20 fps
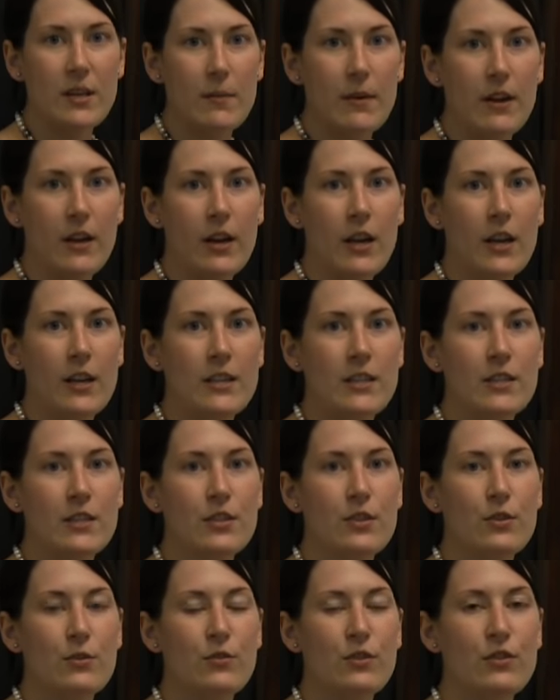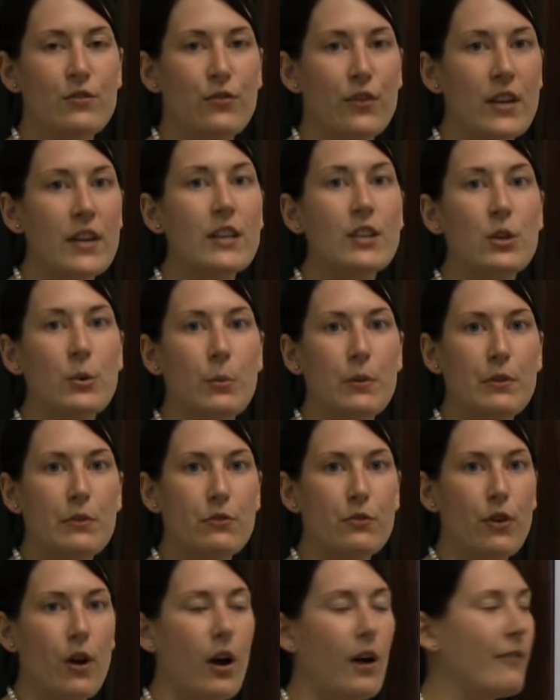the Americans to retreat, to
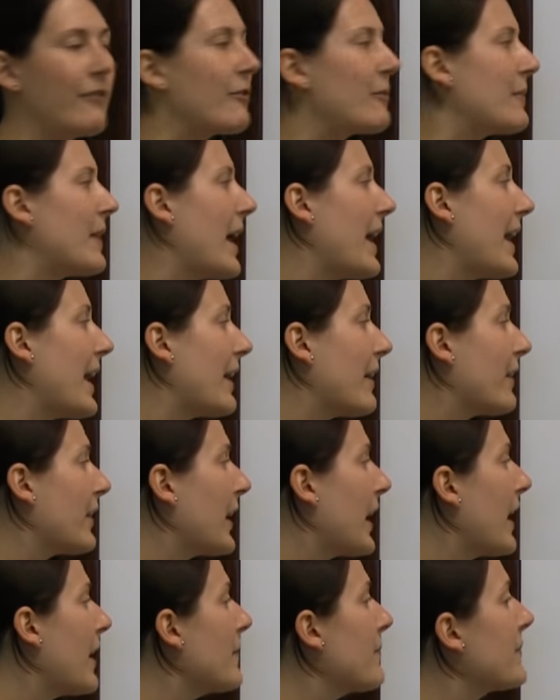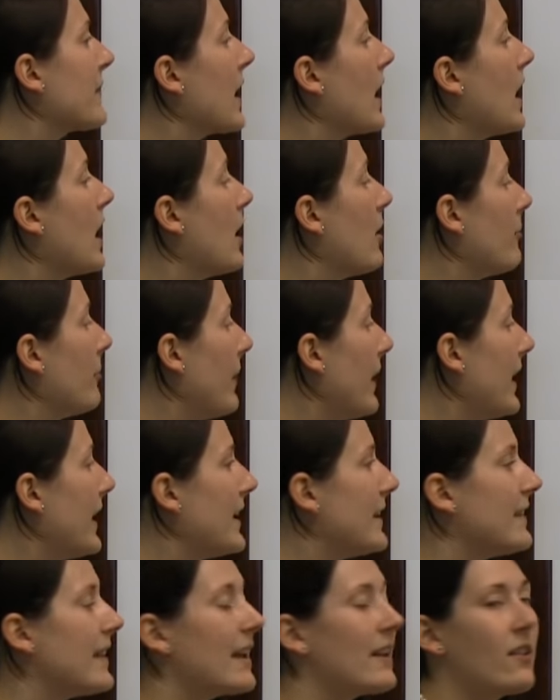withdraw from that area,
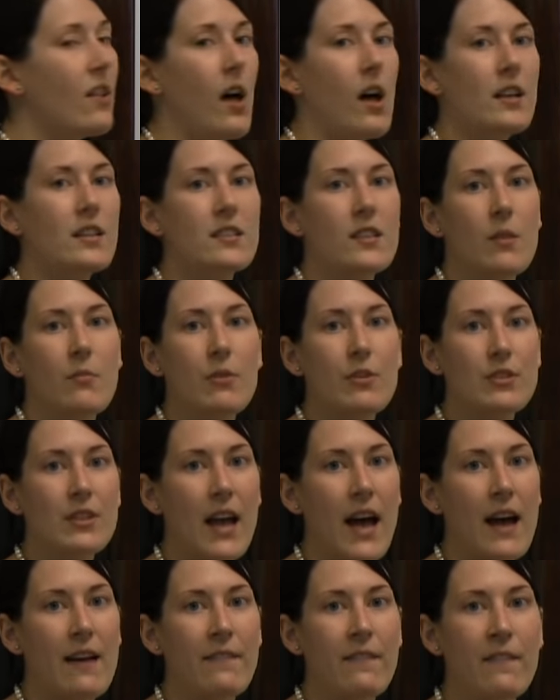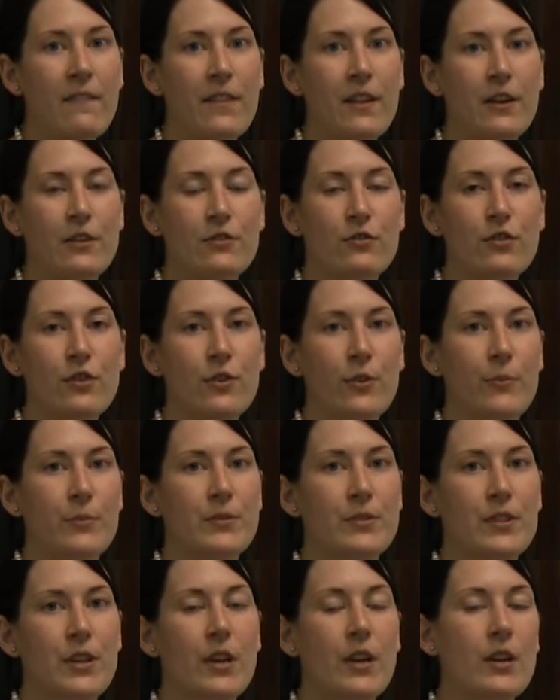but they lost almost half of their
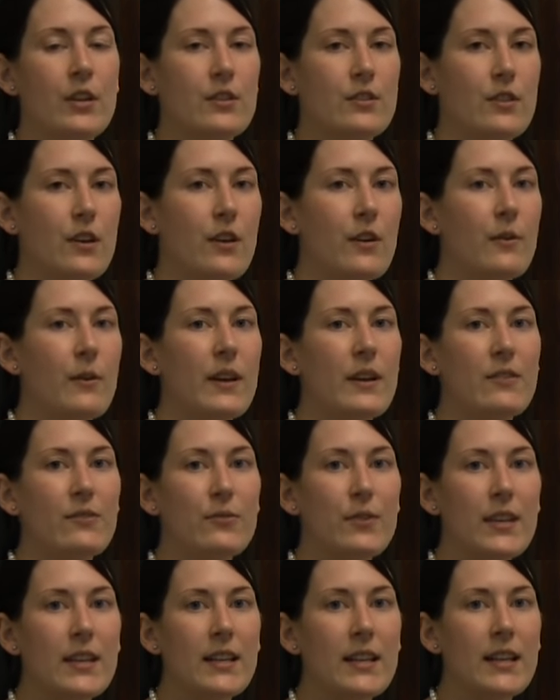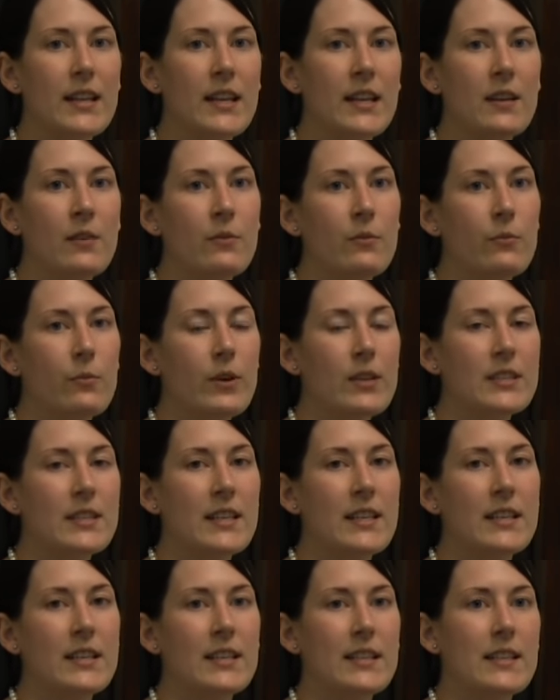troops. So it really
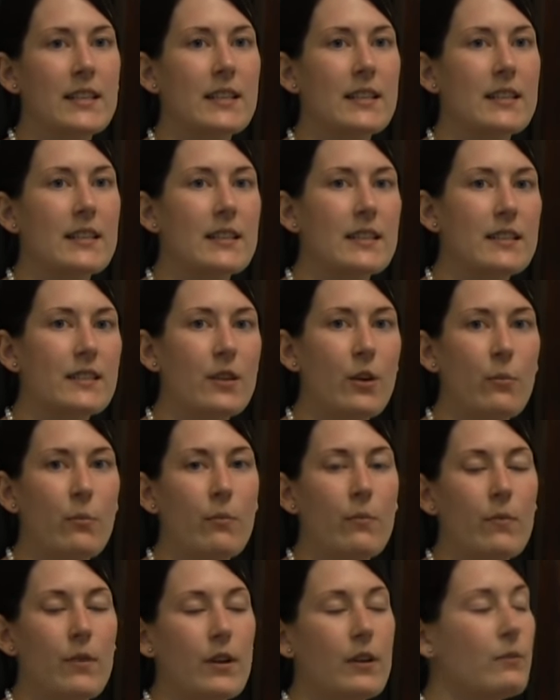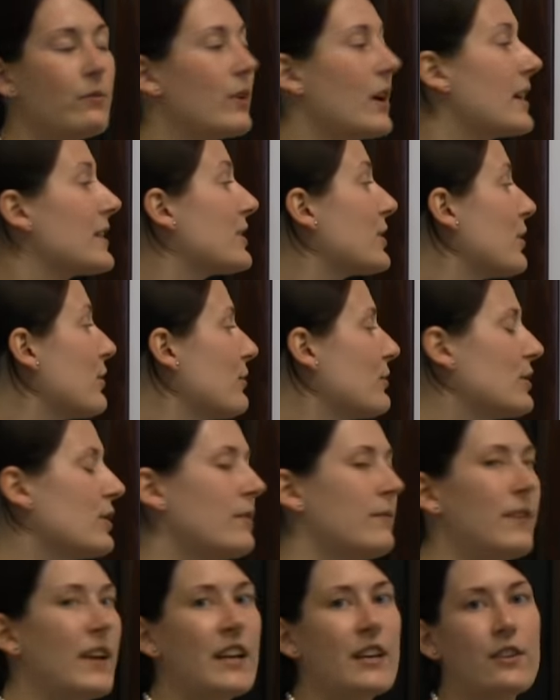wasn't so as huge
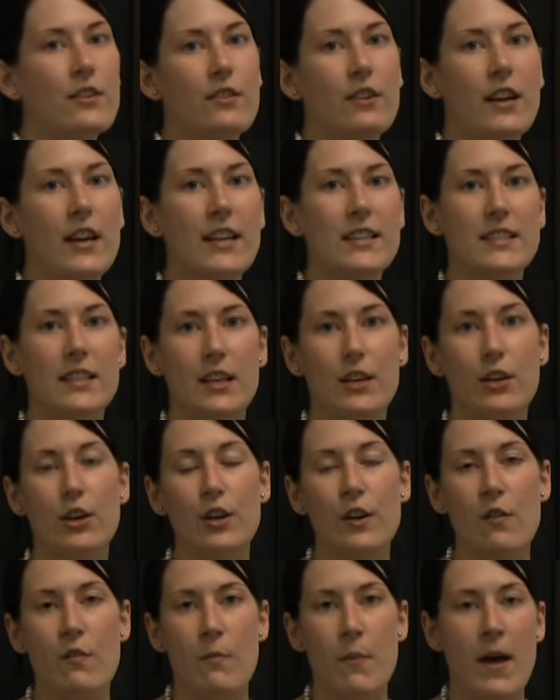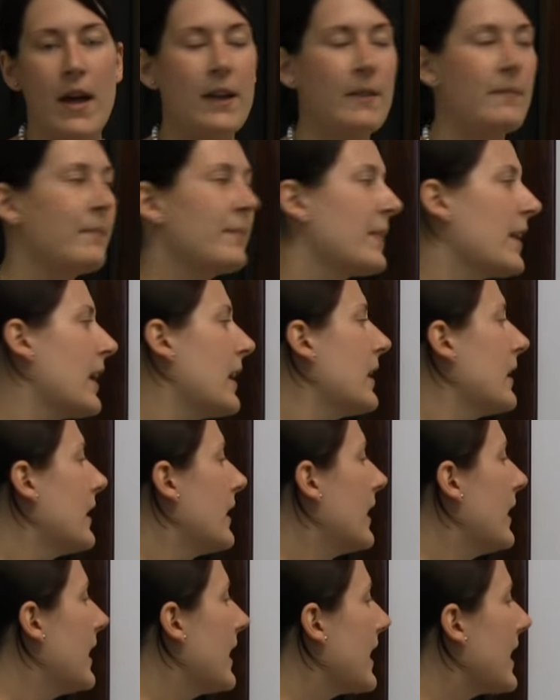a victory as it could have been.
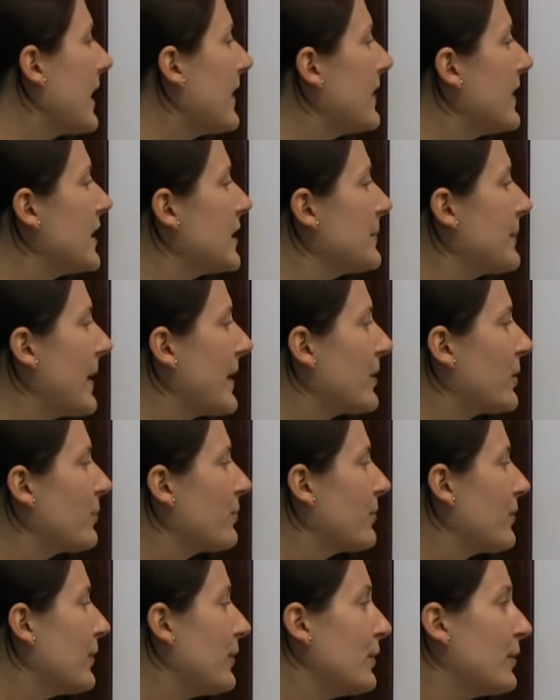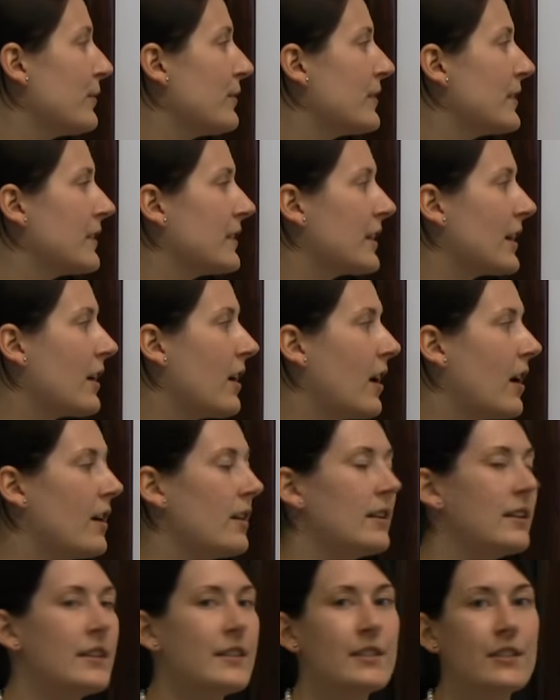And this battle proved that the
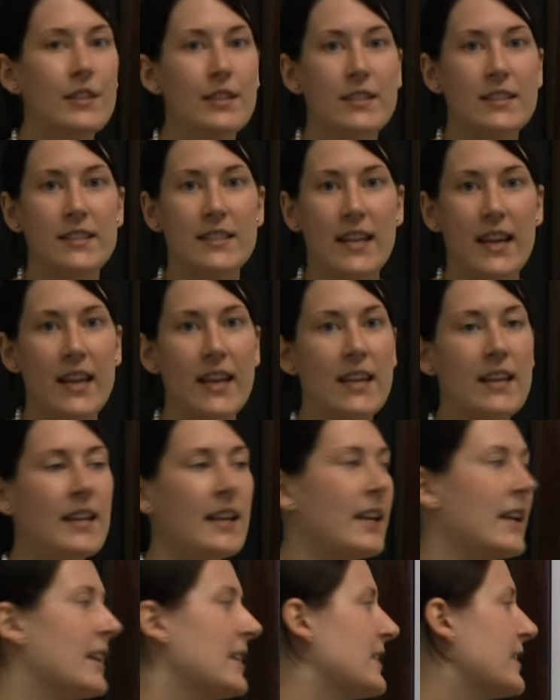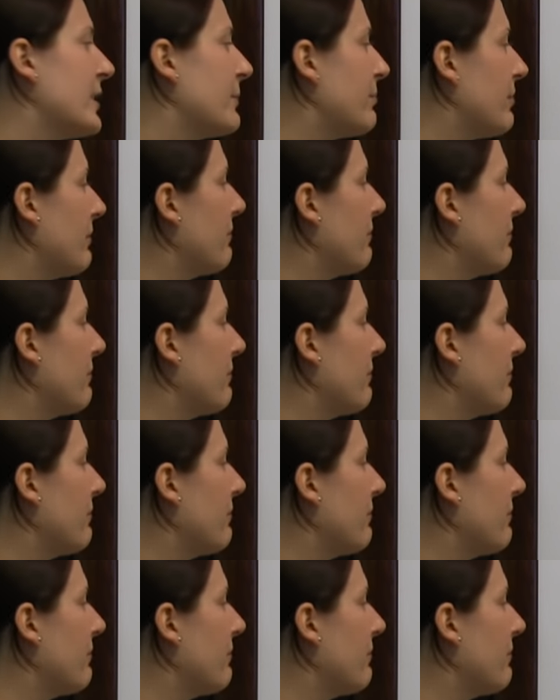colonists could stand against the